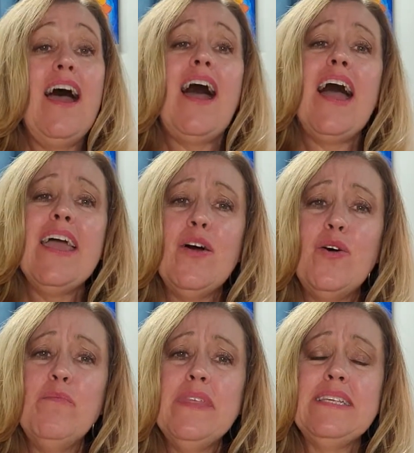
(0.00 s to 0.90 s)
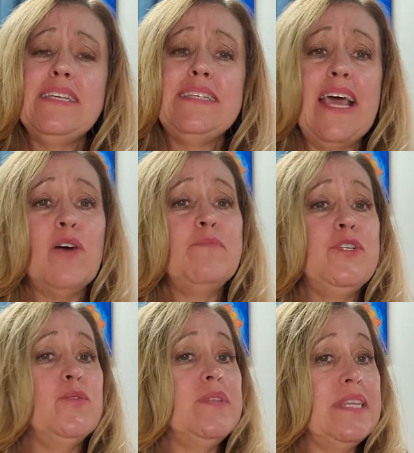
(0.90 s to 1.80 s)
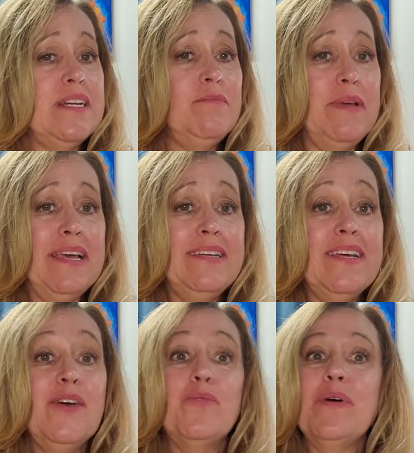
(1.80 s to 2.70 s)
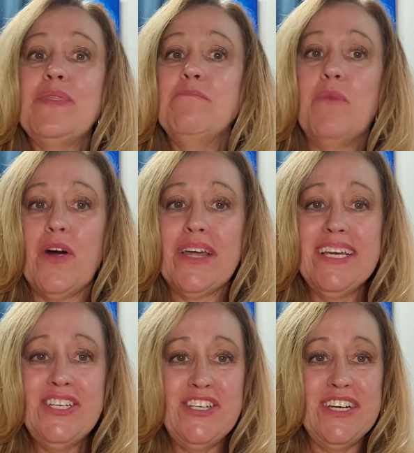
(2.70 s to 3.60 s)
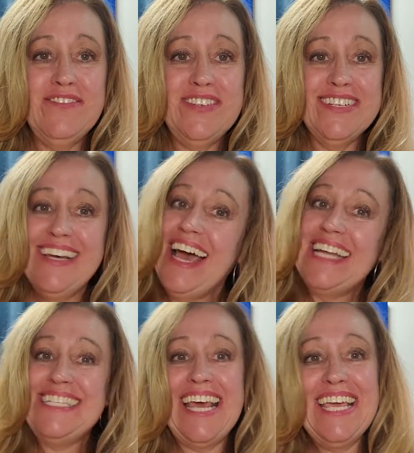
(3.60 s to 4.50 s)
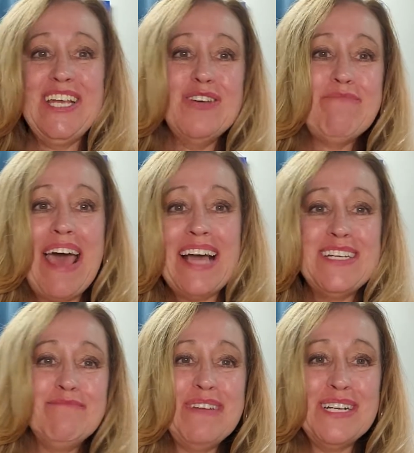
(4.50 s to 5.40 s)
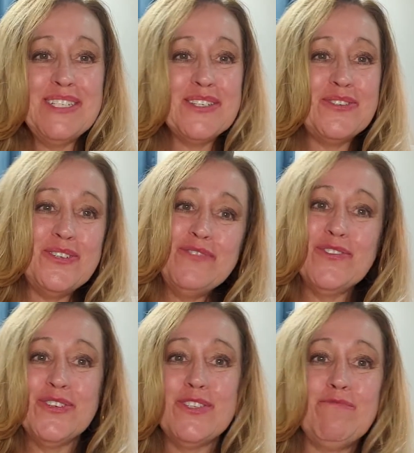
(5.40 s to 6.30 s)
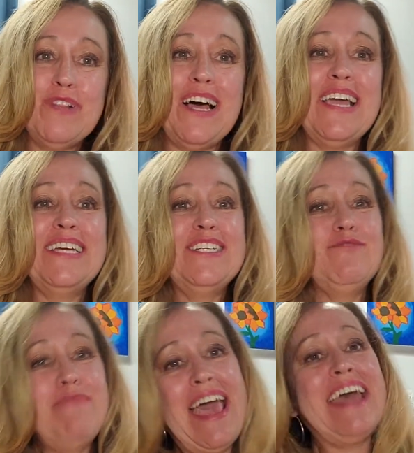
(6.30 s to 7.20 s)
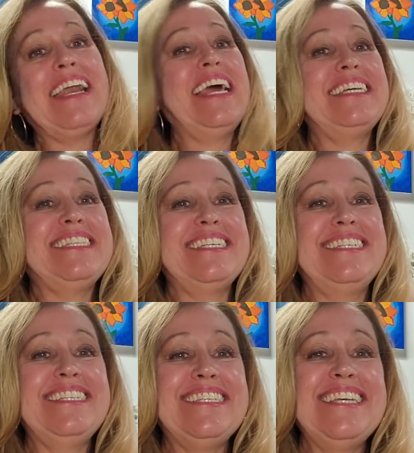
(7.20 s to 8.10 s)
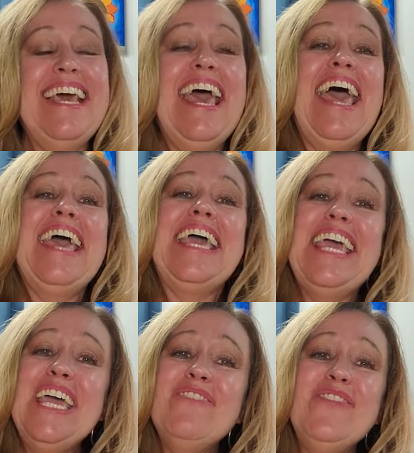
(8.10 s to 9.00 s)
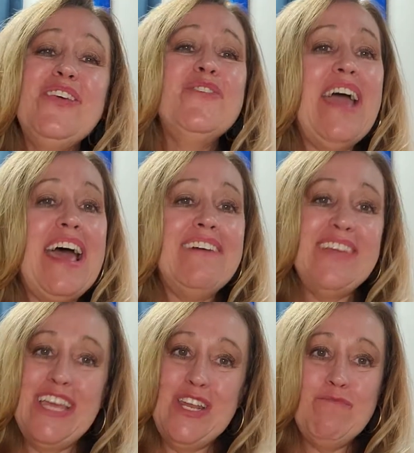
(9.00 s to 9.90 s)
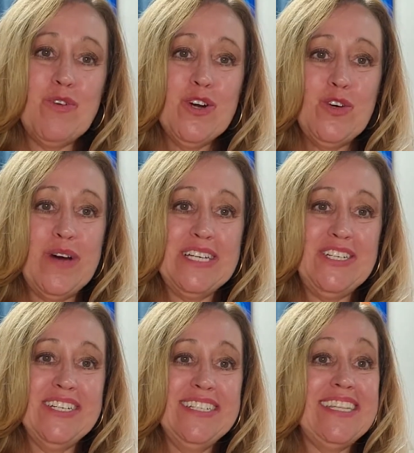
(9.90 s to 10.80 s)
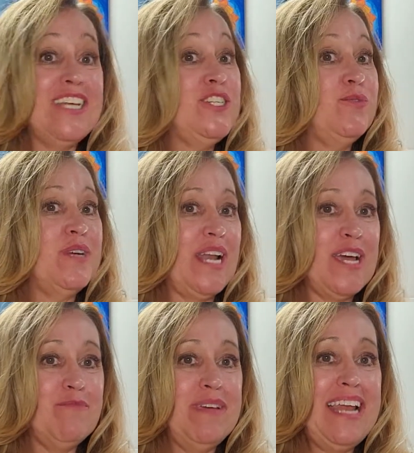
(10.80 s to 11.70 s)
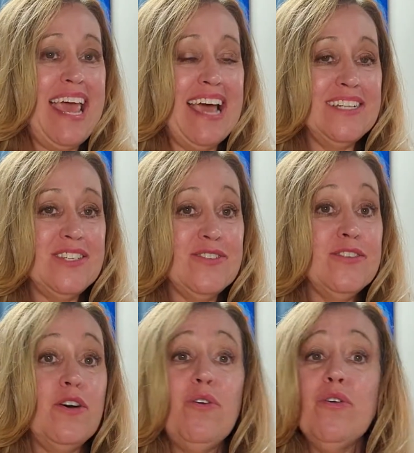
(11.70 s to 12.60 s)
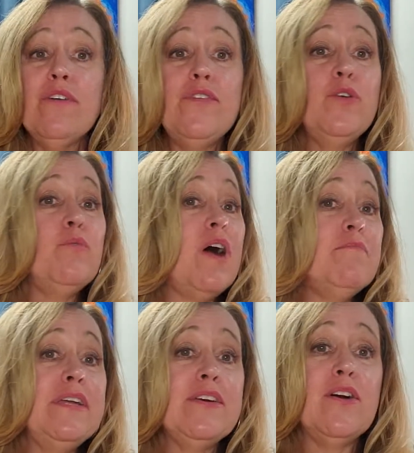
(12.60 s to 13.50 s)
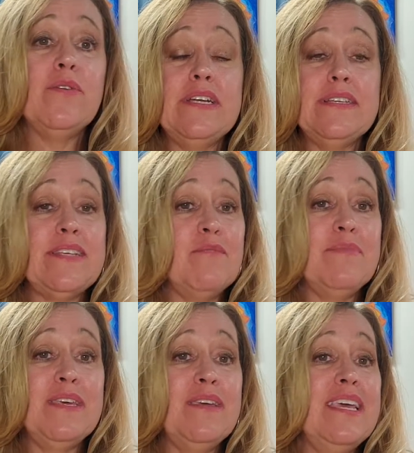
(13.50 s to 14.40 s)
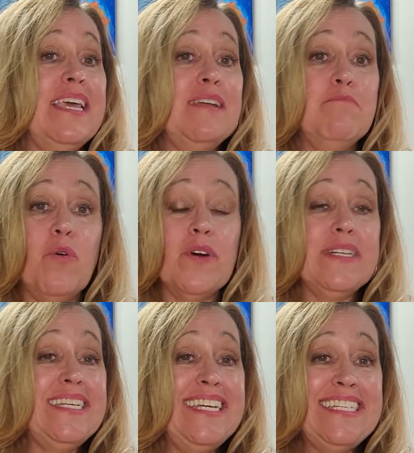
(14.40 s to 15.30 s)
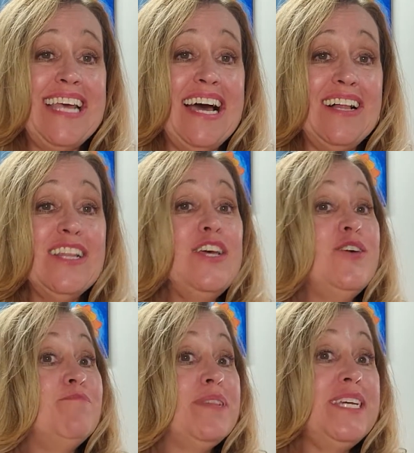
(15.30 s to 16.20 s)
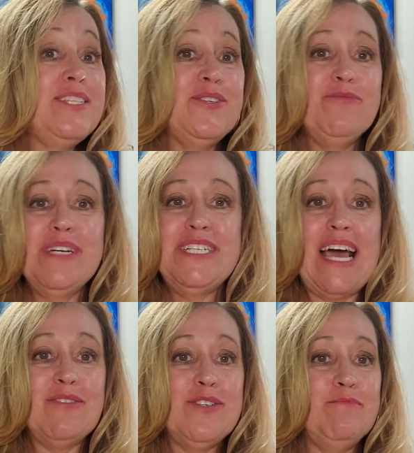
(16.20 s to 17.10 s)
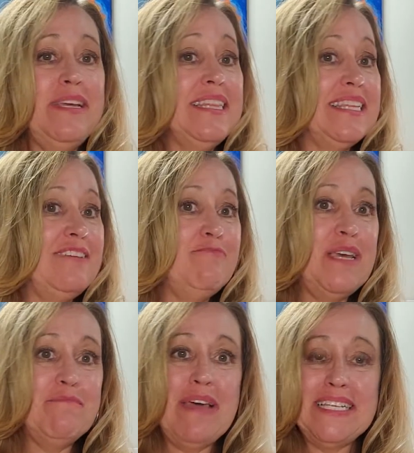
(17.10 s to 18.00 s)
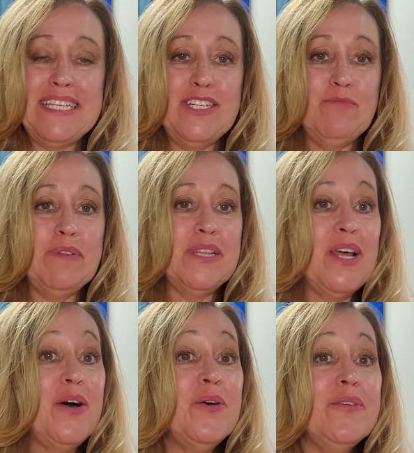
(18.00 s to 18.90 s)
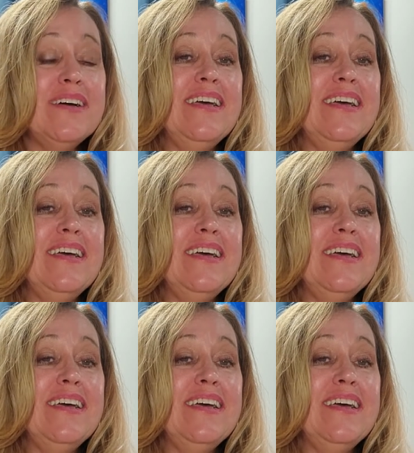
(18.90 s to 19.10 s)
I hope this has helped you a little bit with the market shift, taking you back to middle school for supply and demand lessons. If you have any more questions that you would like me to answer, or if you want me to go something in more detail, please do reach out to me. Leave me a message below.